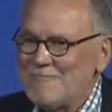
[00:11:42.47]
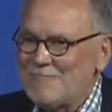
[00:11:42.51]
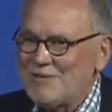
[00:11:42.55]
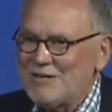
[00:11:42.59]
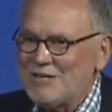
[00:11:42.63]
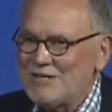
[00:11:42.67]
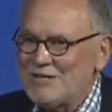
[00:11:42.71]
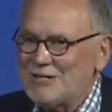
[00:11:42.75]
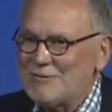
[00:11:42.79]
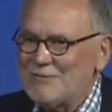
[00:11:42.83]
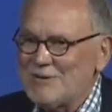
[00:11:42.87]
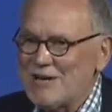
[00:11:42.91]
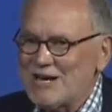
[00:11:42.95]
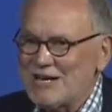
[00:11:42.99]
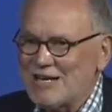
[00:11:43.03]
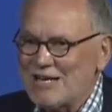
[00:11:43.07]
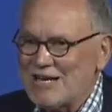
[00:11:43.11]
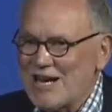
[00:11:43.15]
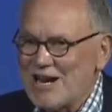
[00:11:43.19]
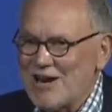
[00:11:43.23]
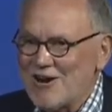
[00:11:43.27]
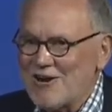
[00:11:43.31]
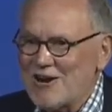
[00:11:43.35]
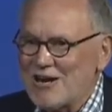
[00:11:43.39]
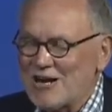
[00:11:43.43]
It's about
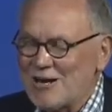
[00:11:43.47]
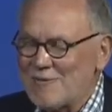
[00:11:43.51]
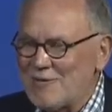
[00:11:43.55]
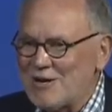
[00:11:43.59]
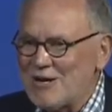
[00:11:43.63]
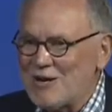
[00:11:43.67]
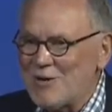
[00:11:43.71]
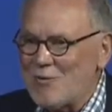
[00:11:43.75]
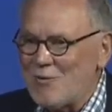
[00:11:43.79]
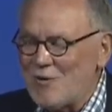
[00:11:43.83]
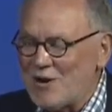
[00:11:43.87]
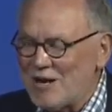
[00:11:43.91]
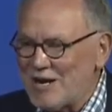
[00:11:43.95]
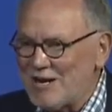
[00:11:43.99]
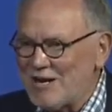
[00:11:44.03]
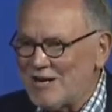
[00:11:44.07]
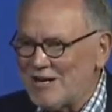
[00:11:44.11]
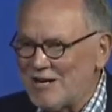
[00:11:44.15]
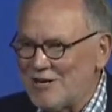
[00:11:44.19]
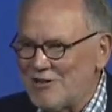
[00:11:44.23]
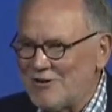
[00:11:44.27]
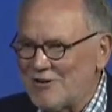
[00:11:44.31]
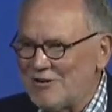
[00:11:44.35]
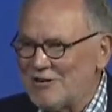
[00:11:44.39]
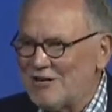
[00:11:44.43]
caring about one
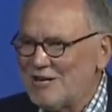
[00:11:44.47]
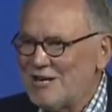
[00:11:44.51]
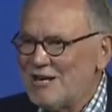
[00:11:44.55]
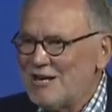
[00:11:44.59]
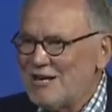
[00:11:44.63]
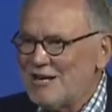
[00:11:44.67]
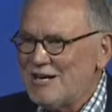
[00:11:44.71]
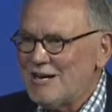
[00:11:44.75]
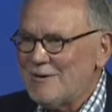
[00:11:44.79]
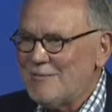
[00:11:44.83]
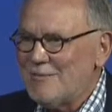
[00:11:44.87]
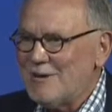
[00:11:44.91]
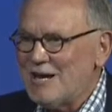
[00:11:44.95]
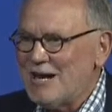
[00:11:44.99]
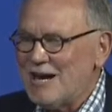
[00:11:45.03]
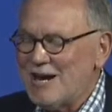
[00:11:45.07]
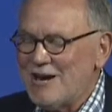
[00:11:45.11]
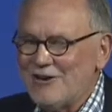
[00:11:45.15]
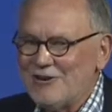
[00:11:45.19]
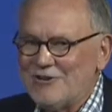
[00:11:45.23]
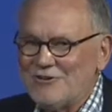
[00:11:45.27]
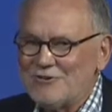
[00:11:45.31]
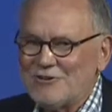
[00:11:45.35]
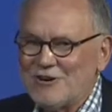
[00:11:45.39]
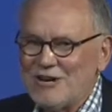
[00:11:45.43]
another,
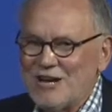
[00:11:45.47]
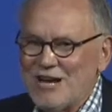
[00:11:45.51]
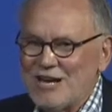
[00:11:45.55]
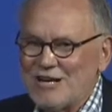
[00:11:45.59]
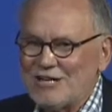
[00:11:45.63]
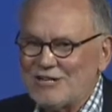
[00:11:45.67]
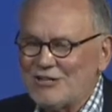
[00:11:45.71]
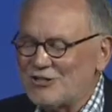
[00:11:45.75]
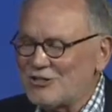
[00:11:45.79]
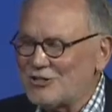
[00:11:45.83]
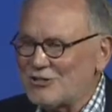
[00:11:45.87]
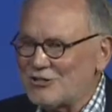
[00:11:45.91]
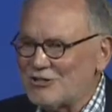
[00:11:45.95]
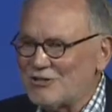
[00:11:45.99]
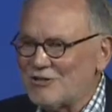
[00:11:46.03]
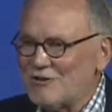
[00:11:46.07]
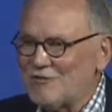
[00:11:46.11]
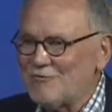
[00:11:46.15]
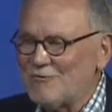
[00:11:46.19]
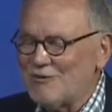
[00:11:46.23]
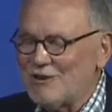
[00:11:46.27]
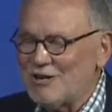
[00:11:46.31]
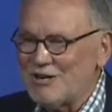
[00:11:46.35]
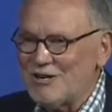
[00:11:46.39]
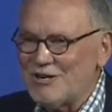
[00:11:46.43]
about trying to
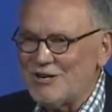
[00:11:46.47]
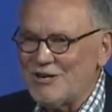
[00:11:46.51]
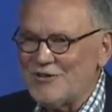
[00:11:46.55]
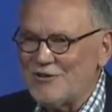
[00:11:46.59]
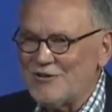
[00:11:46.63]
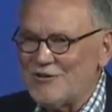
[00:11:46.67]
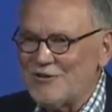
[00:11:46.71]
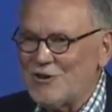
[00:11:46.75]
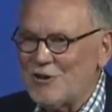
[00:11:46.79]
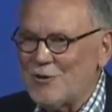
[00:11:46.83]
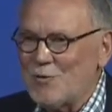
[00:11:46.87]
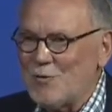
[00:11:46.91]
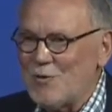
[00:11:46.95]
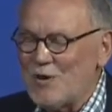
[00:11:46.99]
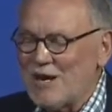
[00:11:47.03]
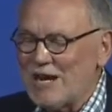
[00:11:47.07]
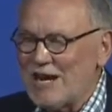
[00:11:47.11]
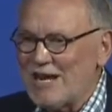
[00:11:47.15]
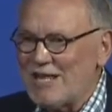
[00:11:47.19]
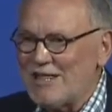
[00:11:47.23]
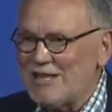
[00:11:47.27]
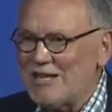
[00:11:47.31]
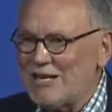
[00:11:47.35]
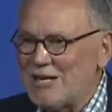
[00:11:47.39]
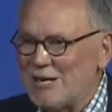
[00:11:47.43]
serve one another in a
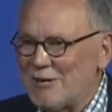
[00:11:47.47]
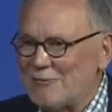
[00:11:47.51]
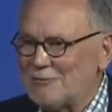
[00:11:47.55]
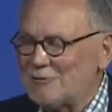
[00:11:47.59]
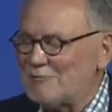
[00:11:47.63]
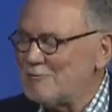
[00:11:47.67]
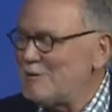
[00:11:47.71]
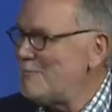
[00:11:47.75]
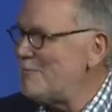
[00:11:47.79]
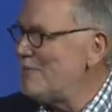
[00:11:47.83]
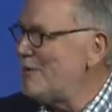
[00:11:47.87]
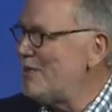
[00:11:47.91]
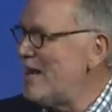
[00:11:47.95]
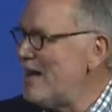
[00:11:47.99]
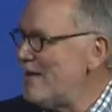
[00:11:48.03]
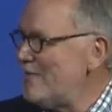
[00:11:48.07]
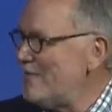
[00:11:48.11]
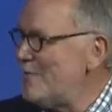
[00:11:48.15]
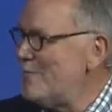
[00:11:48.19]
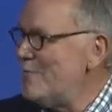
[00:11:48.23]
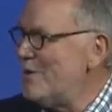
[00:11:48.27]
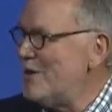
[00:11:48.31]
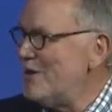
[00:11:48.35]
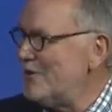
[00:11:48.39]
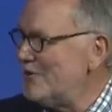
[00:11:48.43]
way that helps people have
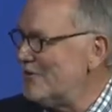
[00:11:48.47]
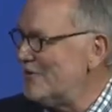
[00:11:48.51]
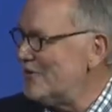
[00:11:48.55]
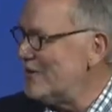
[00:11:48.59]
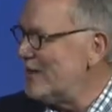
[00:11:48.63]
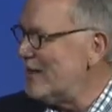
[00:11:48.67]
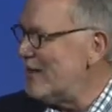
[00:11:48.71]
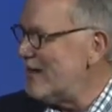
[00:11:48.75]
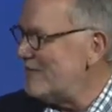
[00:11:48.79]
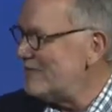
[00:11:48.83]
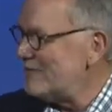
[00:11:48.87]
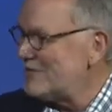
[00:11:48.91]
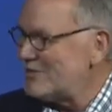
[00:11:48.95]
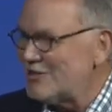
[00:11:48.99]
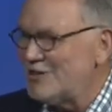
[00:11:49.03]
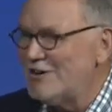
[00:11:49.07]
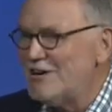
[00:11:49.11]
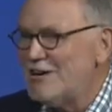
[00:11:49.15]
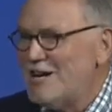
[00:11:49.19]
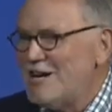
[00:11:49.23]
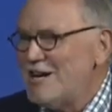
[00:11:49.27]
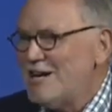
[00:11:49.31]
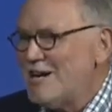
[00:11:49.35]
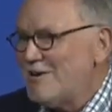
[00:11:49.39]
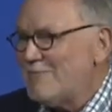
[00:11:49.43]
a better life. So,
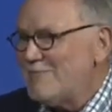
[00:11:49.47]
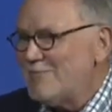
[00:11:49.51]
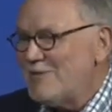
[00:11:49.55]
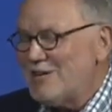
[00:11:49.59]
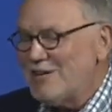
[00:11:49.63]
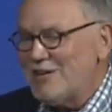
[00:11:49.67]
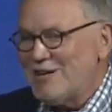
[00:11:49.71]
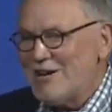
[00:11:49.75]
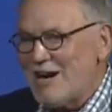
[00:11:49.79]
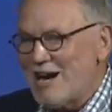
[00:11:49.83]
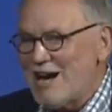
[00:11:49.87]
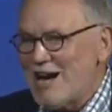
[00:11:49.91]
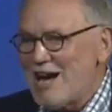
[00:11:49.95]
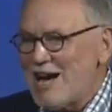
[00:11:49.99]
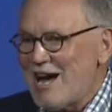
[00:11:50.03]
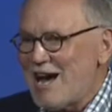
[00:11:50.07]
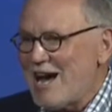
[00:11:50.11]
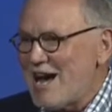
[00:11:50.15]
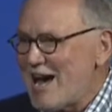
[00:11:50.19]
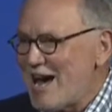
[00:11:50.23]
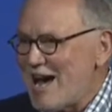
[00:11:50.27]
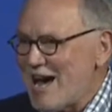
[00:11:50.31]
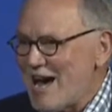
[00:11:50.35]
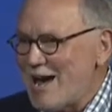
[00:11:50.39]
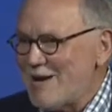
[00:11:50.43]
you know,
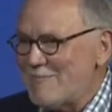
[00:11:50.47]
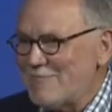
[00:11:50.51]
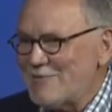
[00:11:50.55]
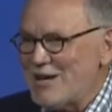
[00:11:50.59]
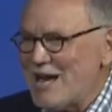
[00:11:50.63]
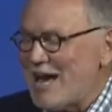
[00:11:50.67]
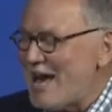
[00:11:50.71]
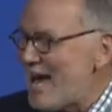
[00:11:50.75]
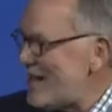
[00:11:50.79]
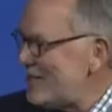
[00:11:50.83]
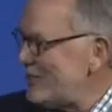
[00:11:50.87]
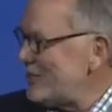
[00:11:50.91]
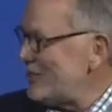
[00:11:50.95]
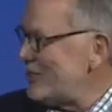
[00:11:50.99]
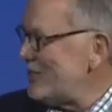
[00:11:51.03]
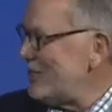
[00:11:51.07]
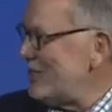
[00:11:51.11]
I'm actually